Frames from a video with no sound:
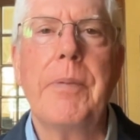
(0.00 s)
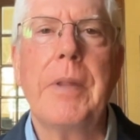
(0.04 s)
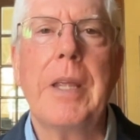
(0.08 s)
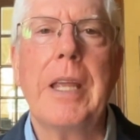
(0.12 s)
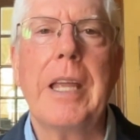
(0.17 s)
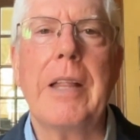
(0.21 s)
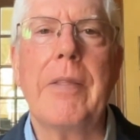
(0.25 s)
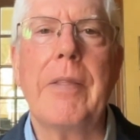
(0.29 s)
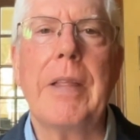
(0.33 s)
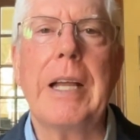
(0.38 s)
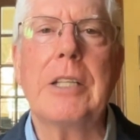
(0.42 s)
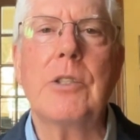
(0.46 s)

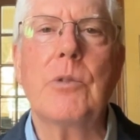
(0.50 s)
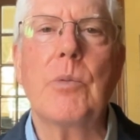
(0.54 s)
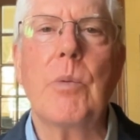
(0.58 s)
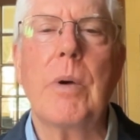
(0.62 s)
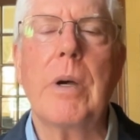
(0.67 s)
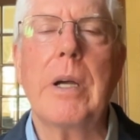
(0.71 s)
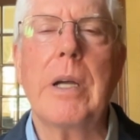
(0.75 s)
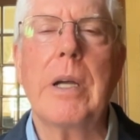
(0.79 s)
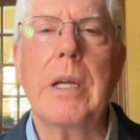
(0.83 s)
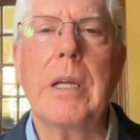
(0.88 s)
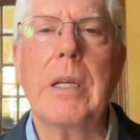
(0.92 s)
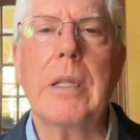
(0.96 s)
And that's
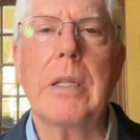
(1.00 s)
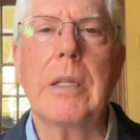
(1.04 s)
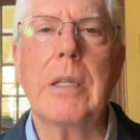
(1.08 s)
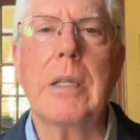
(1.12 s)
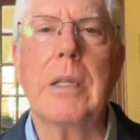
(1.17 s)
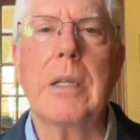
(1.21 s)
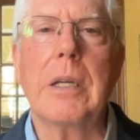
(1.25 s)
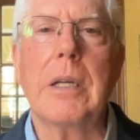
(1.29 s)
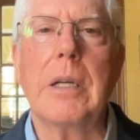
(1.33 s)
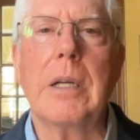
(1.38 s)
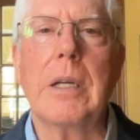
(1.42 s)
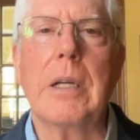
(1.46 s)
why
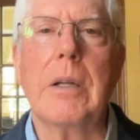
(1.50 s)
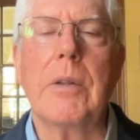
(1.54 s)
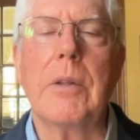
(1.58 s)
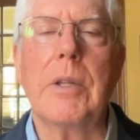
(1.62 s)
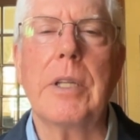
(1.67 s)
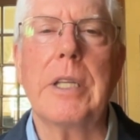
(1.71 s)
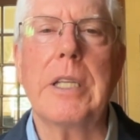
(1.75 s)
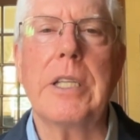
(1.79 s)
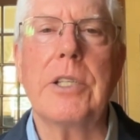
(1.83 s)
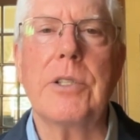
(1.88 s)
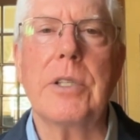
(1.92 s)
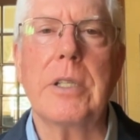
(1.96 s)

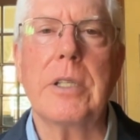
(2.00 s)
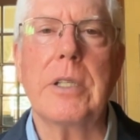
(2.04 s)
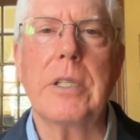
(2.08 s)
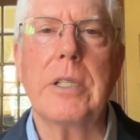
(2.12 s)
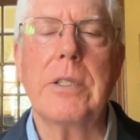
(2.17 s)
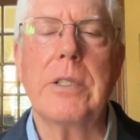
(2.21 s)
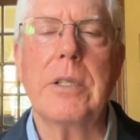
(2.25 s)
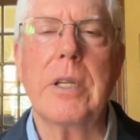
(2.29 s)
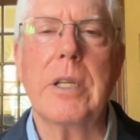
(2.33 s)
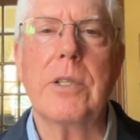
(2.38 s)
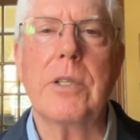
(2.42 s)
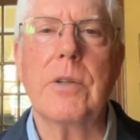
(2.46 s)
these
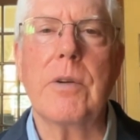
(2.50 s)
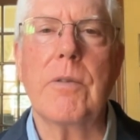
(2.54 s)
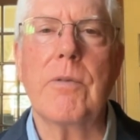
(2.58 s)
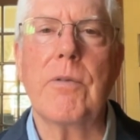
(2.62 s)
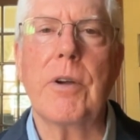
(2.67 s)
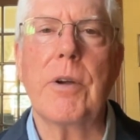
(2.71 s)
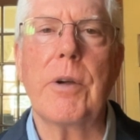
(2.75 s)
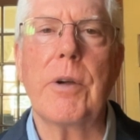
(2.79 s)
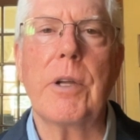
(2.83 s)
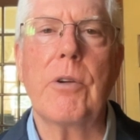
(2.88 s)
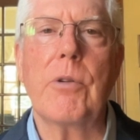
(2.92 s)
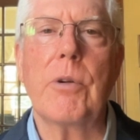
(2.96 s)
statistics are
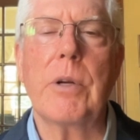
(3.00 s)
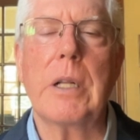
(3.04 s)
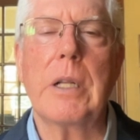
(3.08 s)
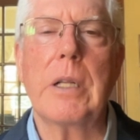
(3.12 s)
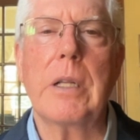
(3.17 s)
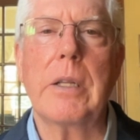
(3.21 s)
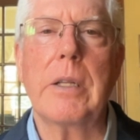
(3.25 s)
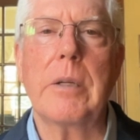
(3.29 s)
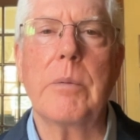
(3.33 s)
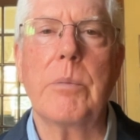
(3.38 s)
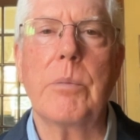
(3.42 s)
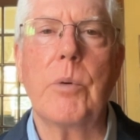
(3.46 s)
very
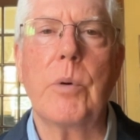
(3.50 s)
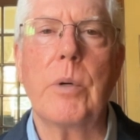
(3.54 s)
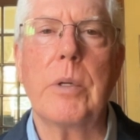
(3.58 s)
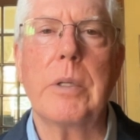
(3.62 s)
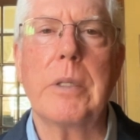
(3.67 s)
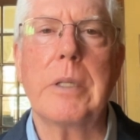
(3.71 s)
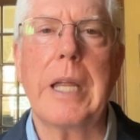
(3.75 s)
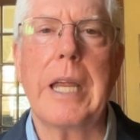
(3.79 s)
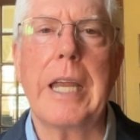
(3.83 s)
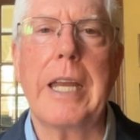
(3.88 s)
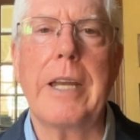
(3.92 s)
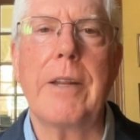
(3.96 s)
critically
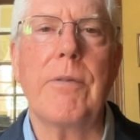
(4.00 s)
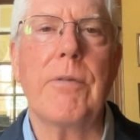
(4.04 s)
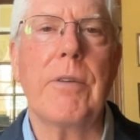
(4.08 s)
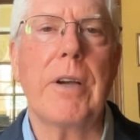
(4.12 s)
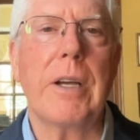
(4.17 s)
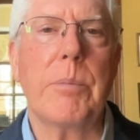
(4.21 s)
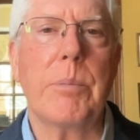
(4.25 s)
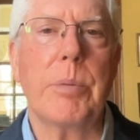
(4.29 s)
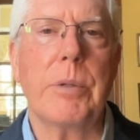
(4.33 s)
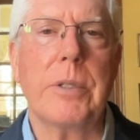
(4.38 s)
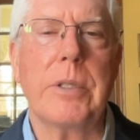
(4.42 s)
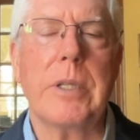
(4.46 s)
important.
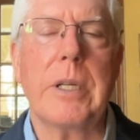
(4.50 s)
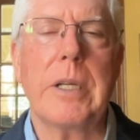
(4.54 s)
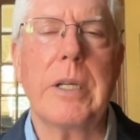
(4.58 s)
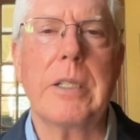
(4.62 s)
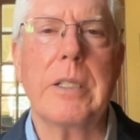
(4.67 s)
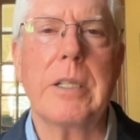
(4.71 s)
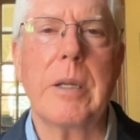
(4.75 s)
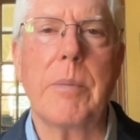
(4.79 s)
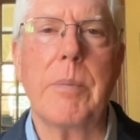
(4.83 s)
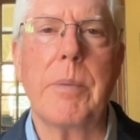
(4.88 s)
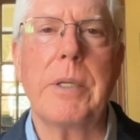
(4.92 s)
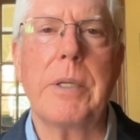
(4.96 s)
85%, as
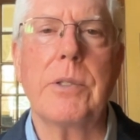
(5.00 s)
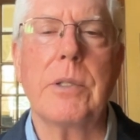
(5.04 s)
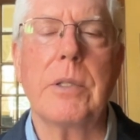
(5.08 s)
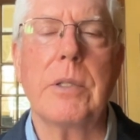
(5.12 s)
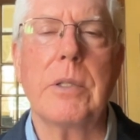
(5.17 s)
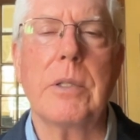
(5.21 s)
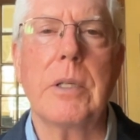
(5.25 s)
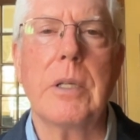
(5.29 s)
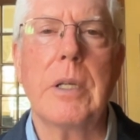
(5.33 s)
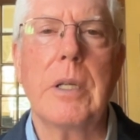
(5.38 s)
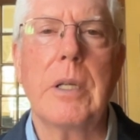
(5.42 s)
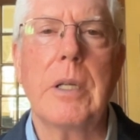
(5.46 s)
I mentioned,
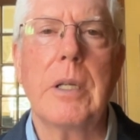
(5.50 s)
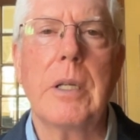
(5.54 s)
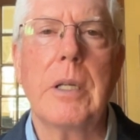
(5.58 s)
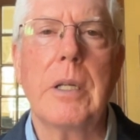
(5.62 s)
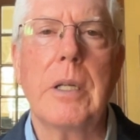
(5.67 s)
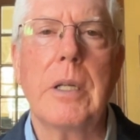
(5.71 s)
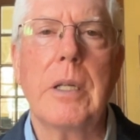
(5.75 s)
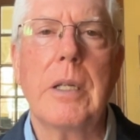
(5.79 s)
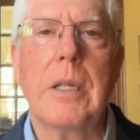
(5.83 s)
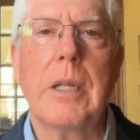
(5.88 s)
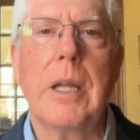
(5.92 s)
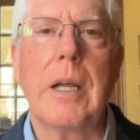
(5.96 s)

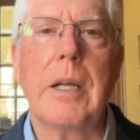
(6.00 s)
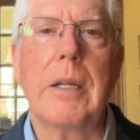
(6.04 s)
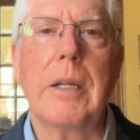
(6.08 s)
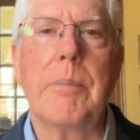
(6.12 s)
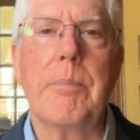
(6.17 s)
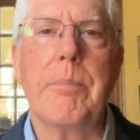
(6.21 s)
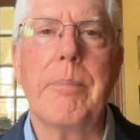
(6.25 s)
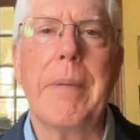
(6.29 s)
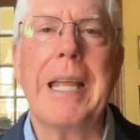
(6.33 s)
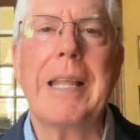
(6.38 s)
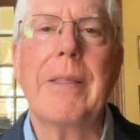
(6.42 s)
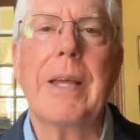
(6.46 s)

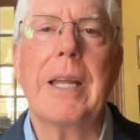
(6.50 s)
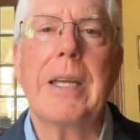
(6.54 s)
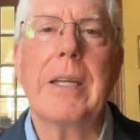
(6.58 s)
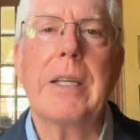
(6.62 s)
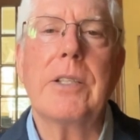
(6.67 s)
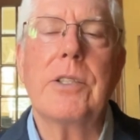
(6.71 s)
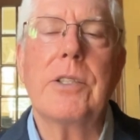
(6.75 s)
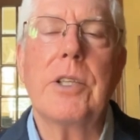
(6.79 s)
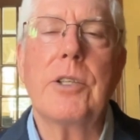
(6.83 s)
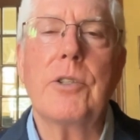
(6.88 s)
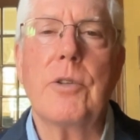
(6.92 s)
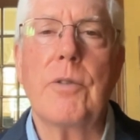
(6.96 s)
make that
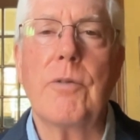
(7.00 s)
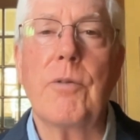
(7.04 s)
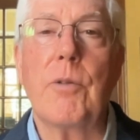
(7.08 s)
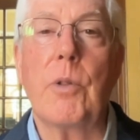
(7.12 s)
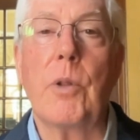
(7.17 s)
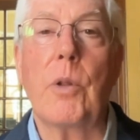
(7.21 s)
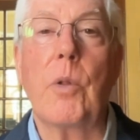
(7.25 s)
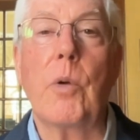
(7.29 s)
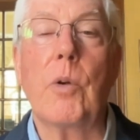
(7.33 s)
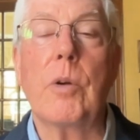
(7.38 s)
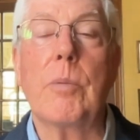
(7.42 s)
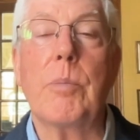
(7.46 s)
decision for the
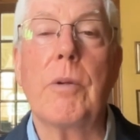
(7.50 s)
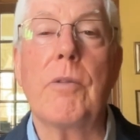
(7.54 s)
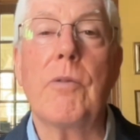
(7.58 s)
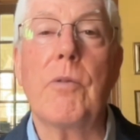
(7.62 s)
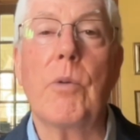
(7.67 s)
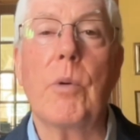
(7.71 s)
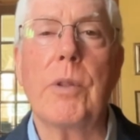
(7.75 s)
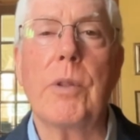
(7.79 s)
Lord before the